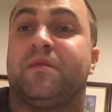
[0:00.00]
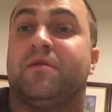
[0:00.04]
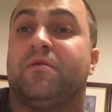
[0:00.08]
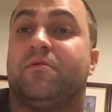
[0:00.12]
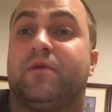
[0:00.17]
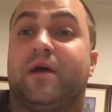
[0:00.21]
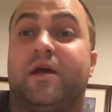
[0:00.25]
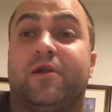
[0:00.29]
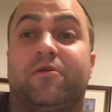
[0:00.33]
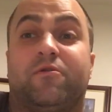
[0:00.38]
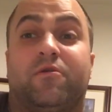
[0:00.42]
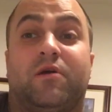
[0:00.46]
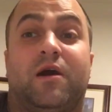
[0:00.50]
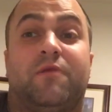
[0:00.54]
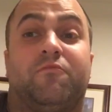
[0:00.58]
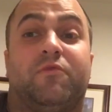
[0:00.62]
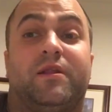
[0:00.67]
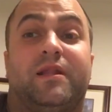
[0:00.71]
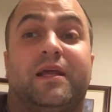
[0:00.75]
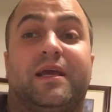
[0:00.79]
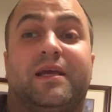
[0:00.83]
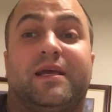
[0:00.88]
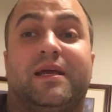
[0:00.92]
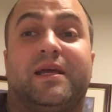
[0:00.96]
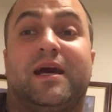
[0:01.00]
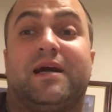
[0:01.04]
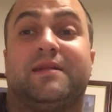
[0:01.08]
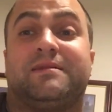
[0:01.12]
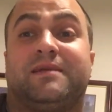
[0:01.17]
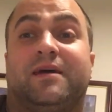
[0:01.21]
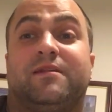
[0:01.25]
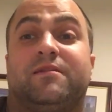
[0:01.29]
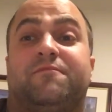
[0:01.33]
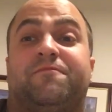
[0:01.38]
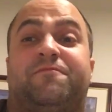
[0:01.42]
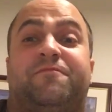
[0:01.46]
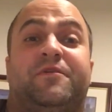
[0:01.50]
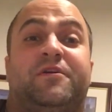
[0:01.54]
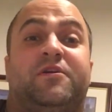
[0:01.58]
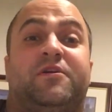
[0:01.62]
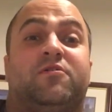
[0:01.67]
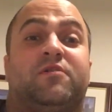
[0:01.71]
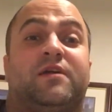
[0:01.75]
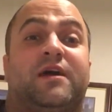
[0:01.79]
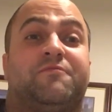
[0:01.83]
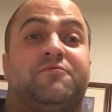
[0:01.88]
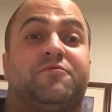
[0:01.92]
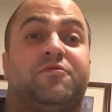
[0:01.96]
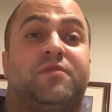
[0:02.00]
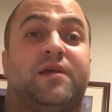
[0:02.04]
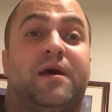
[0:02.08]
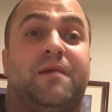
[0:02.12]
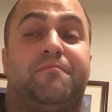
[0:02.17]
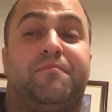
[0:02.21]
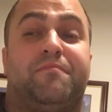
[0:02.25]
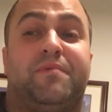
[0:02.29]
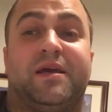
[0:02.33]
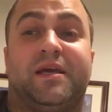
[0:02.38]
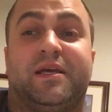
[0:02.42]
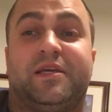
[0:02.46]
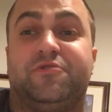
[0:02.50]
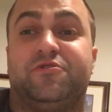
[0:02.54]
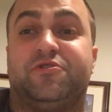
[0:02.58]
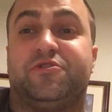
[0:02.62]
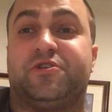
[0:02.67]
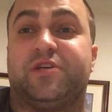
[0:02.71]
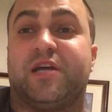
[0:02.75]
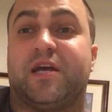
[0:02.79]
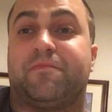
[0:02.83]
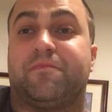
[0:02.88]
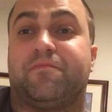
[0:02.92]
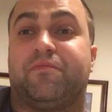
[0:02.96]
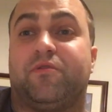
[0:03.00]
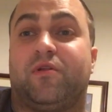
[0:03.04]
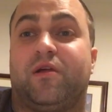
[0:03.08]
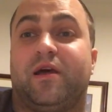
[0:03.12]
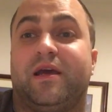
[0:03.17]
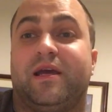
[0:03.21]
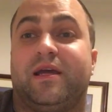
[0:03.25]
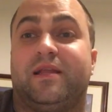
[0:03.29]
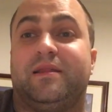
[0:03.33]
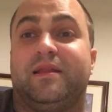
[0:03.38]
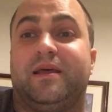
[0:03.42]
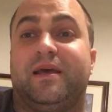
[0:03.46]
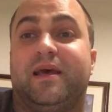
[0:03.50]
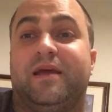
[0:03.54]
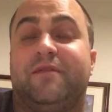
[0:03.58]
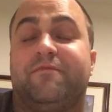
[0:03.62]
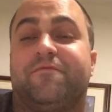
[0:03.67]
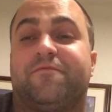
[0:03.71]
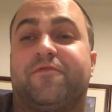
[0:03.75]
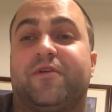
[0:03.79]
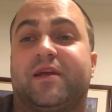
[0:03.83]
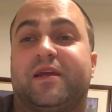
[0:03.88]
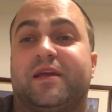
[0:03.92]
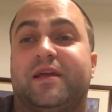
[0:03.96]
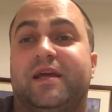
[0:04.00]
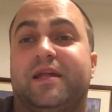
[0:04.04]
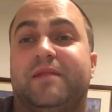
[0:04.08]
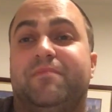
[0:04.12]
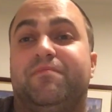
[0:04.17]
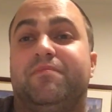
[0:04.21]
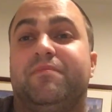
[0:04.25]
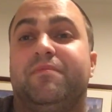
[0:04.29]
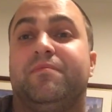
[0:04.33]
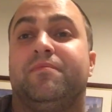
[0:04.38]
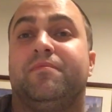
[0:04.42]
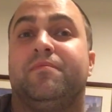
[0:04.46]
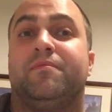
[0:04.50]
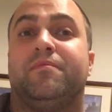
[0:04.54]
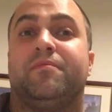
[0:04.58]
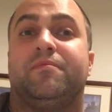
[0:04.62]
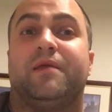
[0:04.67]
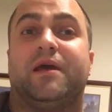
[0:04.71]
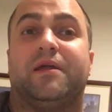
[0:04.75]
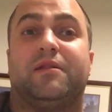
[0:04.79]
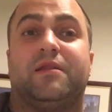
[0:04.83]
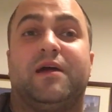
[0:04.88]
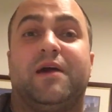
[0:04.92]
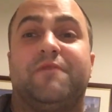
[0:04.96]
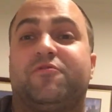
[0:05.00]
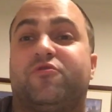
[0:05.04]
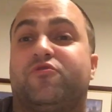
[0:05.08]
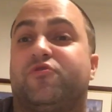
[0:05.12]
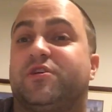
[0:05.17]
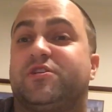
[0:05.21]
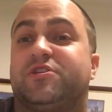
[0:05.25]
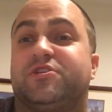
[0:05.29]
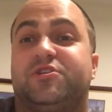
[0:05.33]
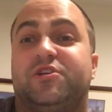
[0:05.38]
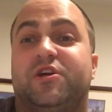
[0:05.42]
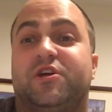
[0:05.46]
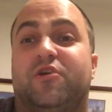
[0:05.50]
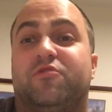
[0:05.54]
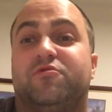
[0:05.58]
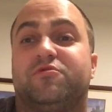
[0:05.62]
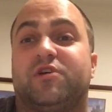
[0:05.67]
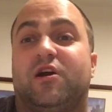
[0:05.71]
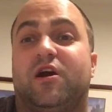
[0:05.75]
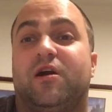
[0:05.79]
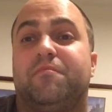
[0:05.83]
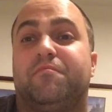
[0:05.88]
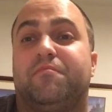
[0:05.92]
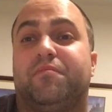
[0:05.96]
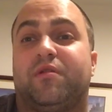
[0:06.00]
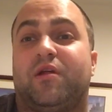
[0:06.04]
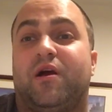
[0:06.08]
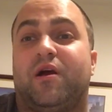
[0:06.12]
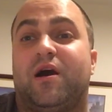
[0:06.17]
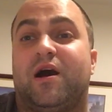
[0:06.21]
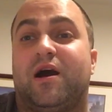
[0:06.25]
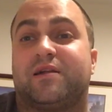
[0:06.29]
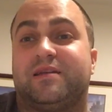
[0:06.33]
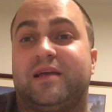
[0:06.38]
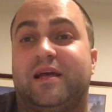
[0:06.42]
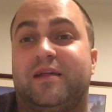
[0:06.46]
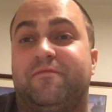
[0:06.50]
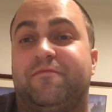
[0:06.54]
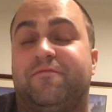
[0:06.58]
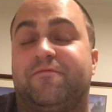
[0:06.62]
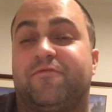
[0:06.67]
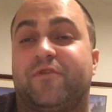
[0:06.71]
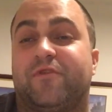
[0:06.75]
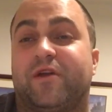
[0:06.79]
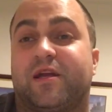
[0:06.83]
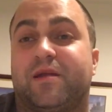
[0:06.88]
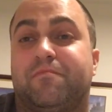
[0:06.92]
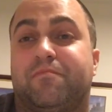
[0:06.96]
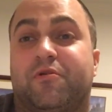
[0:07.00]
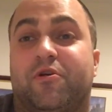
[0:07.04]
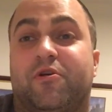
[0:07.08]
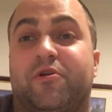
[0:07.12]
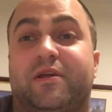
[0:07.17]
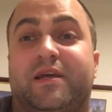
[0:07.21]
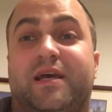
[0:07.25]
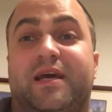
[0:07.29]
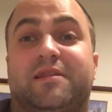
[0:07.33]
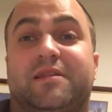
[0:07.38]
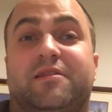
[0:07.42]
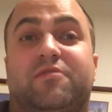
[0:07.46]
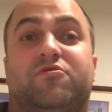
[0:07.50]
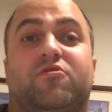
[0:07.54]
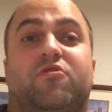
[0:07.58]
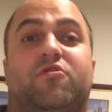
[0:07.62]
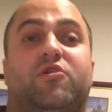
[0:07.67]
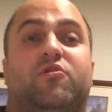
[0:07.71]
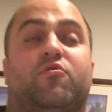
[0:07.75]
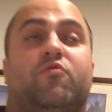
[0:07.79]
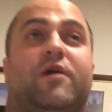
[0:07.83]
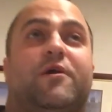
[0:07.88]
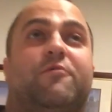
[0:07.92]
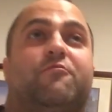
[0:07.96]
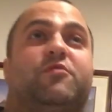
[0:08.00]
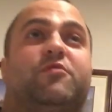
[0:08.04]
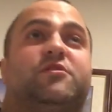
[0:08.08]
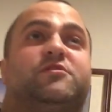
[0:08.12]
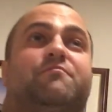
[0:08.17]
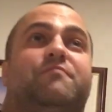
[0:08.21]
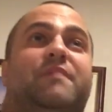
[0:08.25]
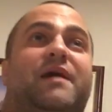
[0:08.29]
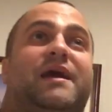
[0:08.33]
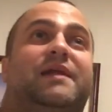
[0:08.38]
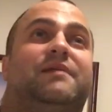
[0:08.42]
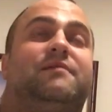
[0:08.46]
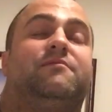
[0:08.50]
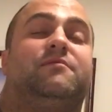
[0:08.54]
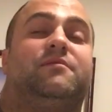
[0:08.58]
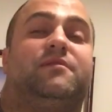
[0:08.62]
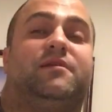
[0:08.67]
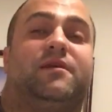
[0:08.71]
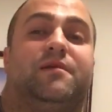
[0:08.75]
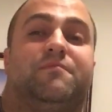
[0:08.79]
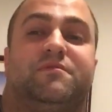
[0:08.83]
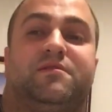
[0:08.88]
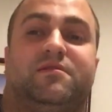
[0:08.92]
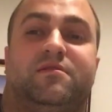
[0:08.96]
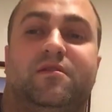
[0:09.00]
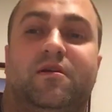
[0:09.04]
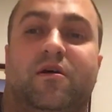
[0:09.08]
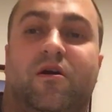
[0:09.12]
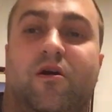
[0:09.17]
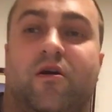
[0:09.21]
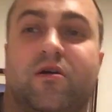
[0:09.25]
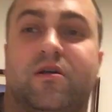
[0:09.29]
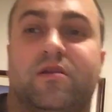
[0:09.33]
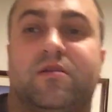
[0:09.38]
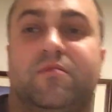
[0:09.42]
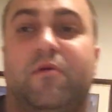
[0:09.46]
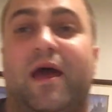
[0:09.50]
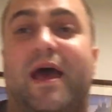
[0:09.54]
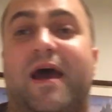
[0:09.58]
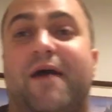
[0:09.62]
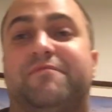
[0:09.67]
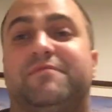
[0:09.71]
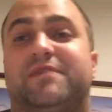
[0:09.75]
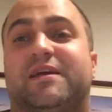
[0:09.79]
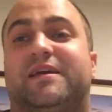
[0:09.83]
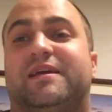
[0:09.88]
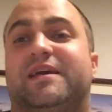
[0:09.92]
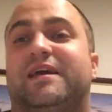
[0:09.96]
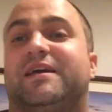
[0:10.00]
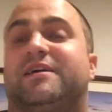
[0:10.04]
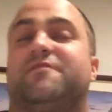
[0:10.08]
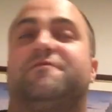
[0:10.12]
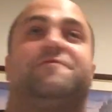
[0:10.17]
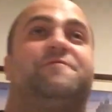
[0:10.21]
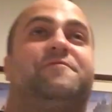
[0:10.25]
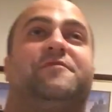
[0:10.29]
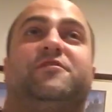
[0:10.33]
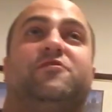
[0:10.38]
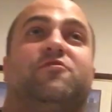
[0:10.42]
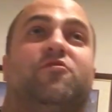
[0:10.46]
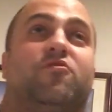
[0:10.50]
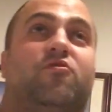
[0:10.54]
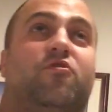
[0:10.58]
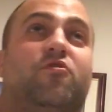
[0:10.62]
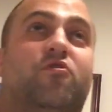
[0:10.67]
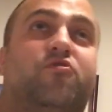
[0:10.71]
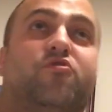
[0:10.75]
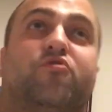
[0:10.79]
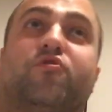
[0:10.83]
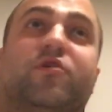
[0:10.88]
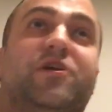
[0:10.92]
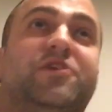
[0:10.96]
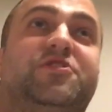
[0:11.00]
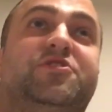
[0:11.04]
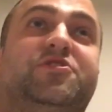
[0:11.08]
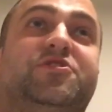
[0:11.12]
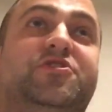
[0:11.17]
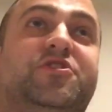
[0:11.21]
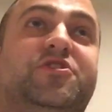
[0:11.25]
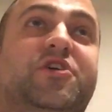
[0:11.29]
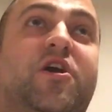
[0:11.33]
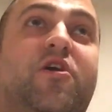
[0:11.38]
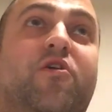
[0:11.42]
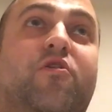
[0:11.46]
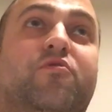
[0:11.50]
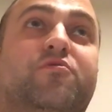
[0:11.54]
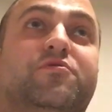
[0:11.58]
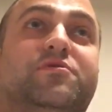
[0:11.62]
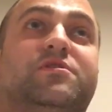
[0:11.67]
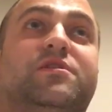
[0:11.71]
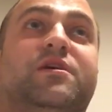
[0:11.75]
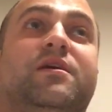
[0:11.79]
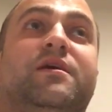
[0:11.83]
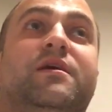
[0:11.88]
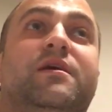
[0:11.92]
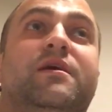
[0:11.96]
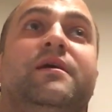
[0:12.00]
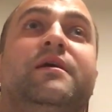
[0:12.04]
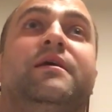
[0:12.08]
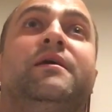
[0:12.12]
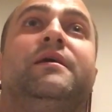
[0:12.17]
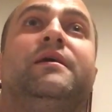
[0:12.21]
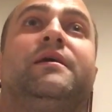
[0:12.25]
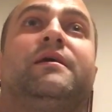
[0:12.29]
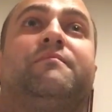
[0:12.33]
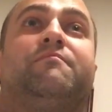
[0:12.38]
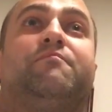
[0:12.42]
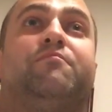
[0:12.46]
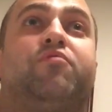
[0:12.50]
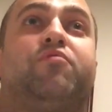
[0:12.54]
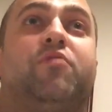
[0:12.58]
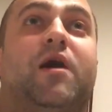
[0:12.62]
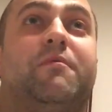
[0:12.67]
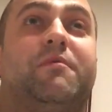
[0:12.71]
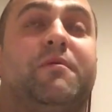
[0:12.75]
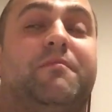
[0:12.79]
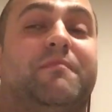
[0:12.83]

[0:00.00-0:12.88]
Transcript: Later on, when they got down the field after that big Juszczyk play, and then frickin' they left Chris Jones unblocked, and frickin' Purdy had to throw it away, which made them have to kick a field goal. Chris Jones probably